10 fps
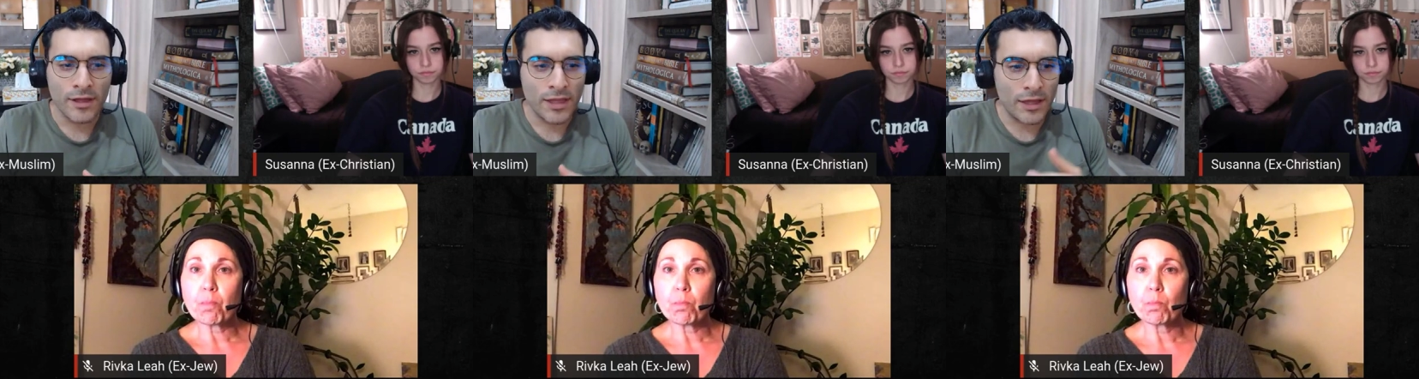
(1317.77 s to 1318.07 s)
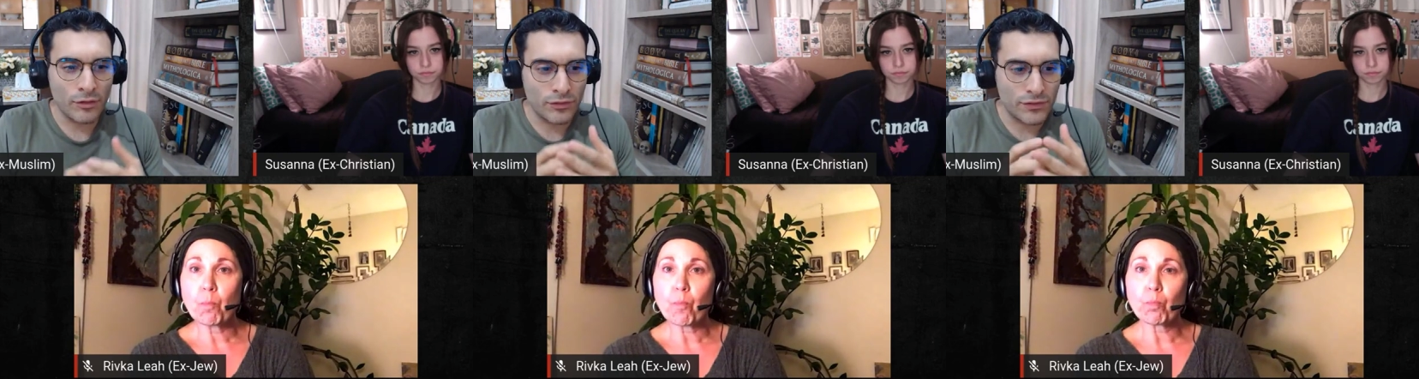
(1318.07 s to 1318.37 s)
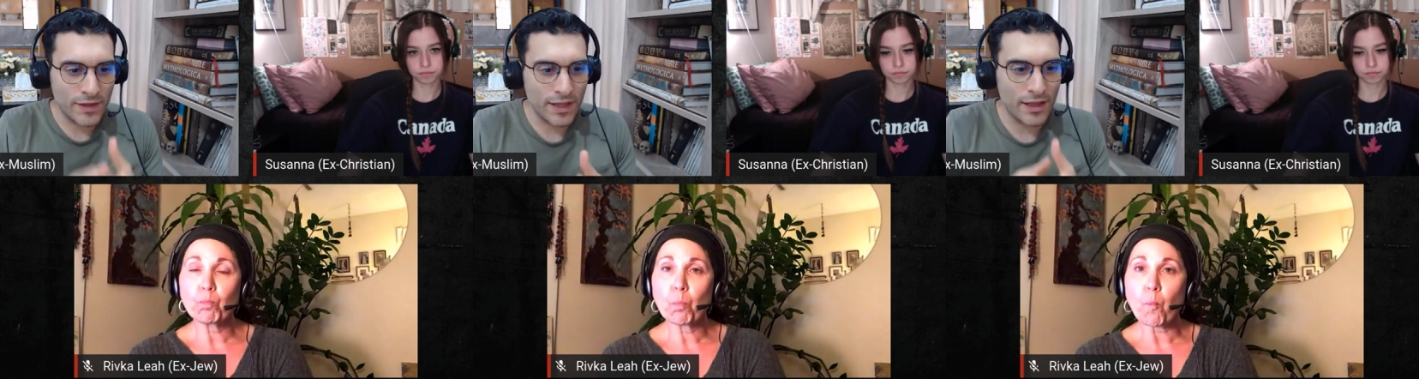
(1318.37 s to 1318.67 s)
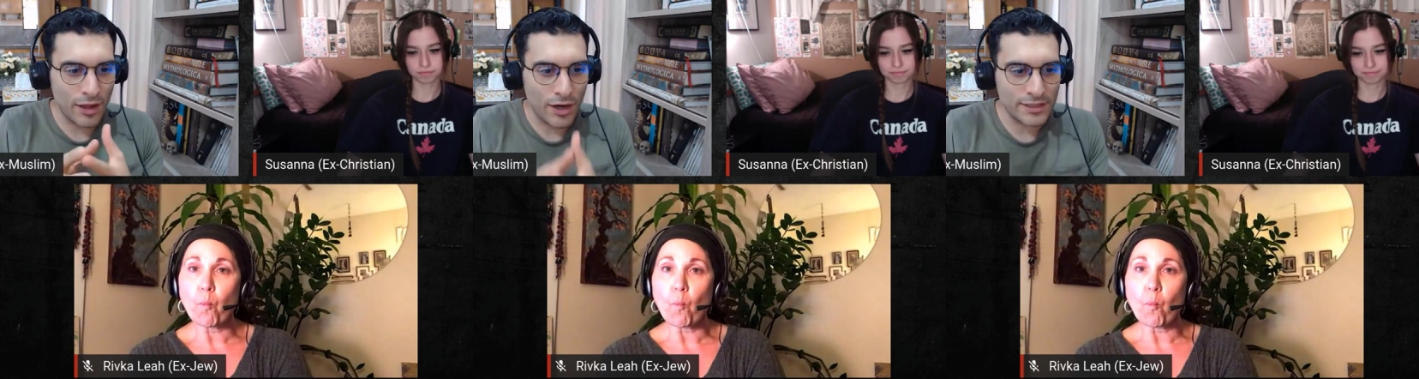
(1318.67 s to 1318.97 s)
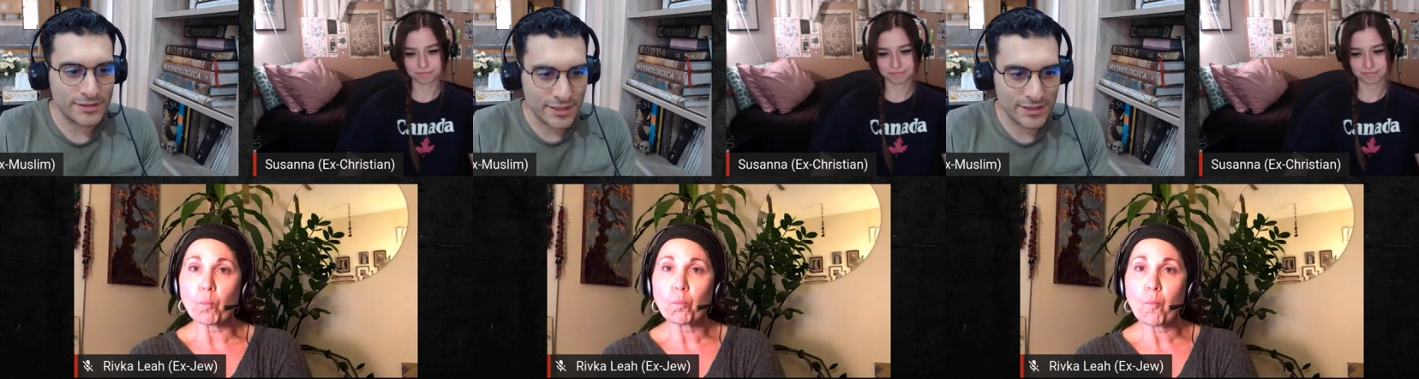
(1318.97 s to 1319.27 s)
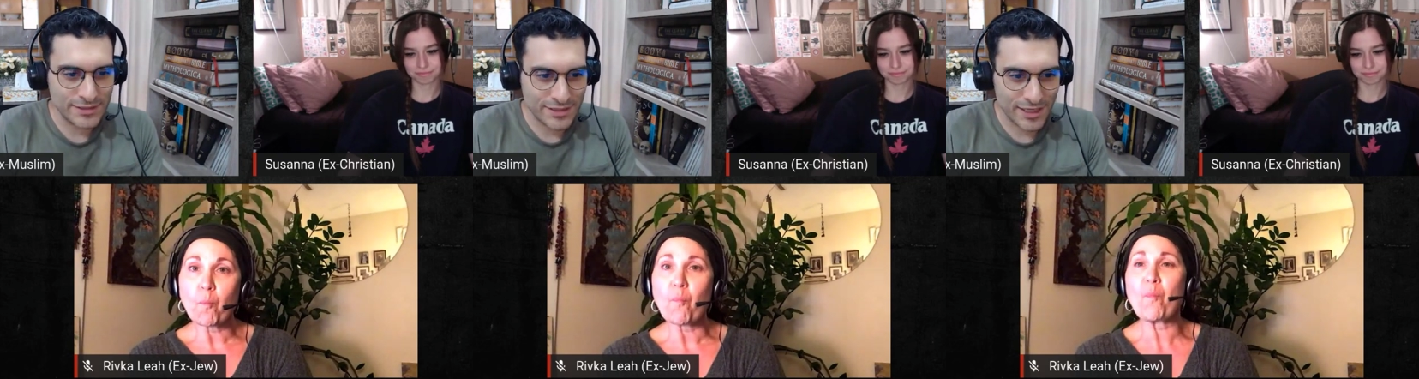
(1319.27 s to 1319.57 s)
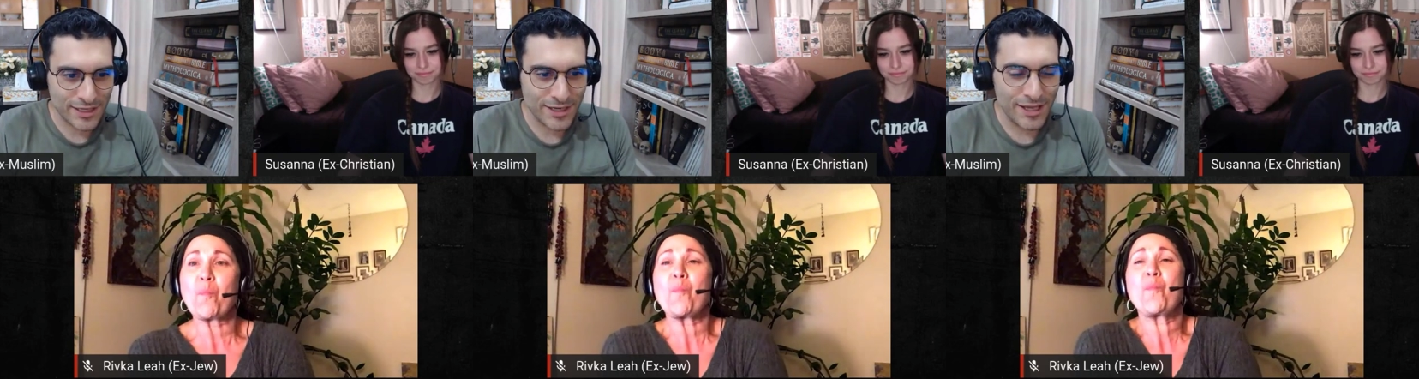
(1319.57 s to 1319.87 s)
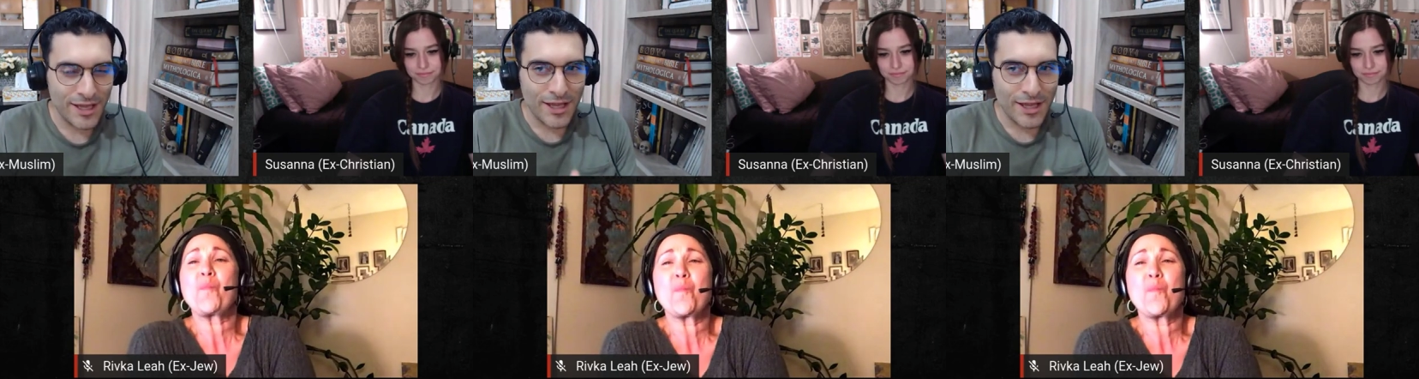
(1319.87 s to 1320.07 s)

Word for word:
Speaker 1: Yeah, you still are a citizen.